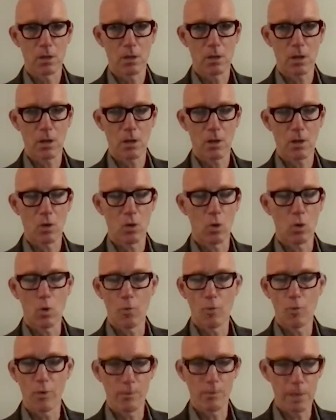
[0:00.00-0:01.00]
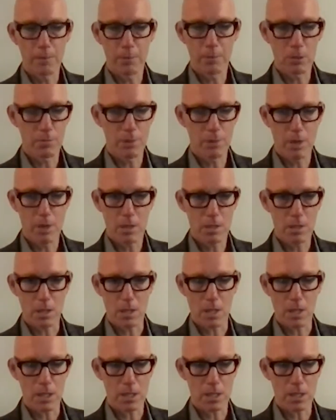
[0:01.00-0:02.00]
a uh, call for people's
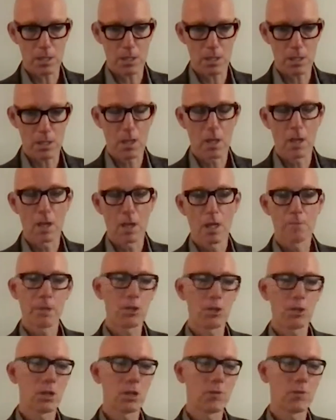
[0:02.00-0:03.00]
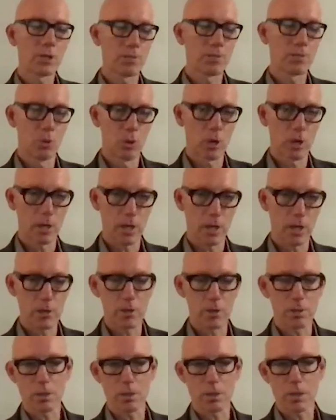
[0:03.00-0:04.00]
personal identity, especially for smaller
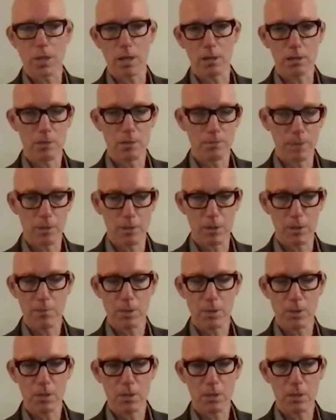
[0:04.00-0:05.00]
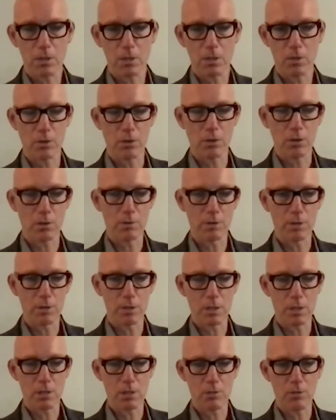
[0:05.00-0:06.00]
nations that experienced persecution over
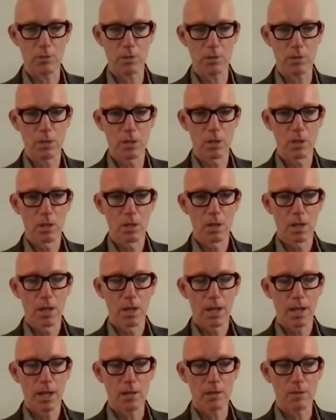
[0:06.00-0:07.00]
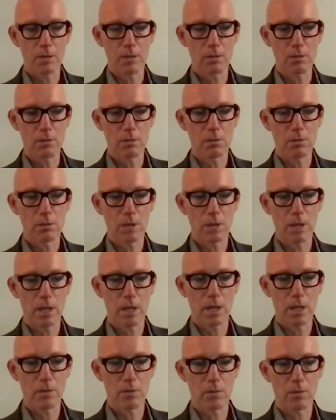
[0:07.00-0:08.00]
the centuries and
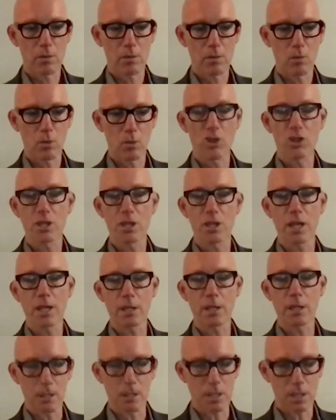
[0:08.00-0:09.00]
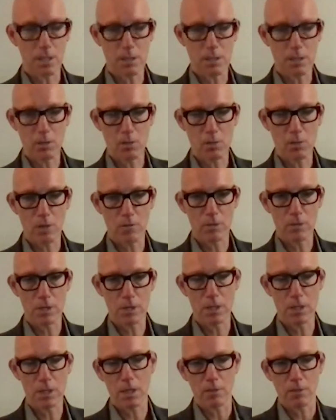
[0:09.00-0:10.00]
and were stateless until quite
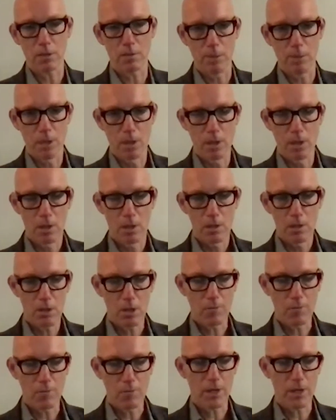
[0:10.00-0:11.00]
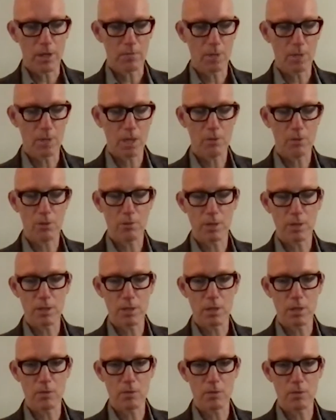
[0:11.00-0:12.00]
recently. I mean, don't forget, much of
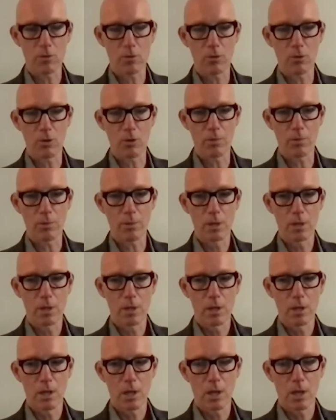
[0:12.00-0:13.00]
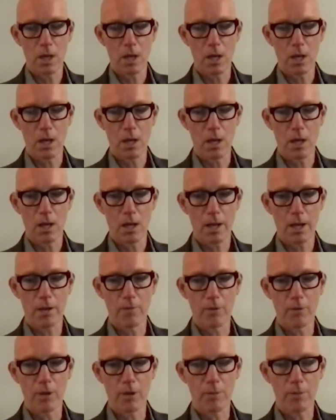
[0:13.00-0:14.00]
East Central Europe uh,
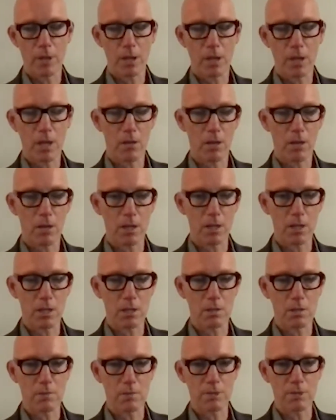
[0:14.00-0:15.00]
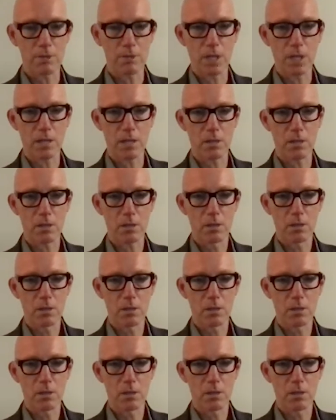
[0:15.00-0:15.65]
had a very precarious sense of state